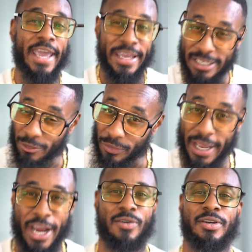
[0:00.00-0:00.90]

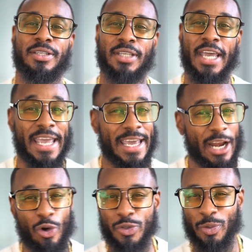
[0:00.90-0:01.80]
different eras, and
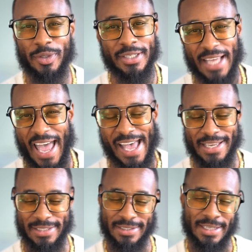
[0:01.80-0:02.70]
also
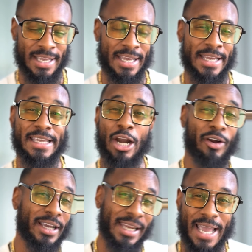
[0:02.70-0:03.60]
designs that
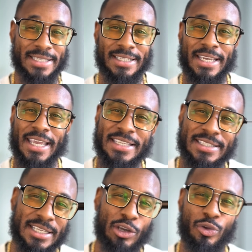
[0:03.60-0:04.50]
are classic and
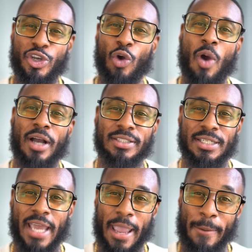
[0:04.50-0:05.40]
still you can rock today.